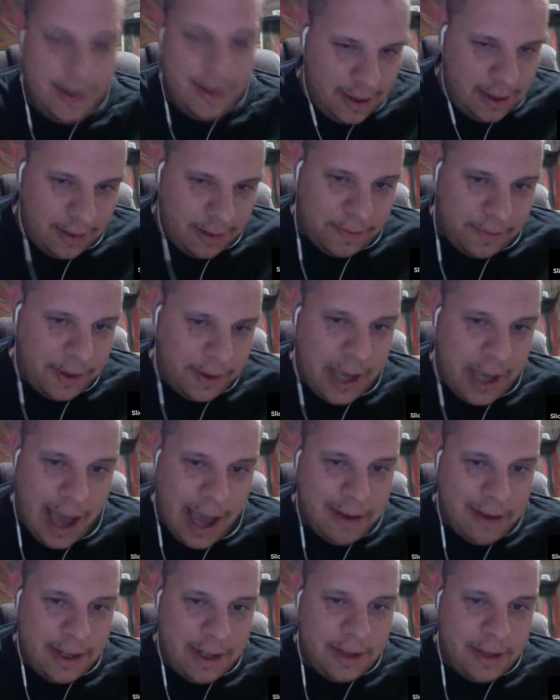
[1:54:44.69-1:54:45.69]
You'll freak
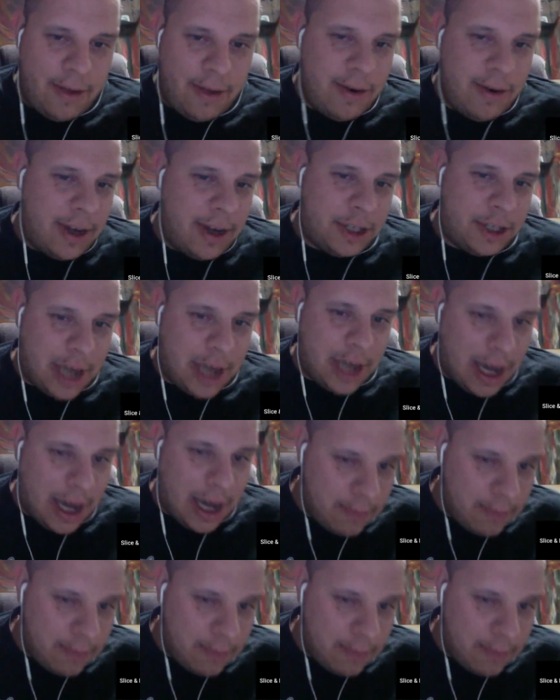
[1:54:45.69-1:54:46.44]
out in the donut shop.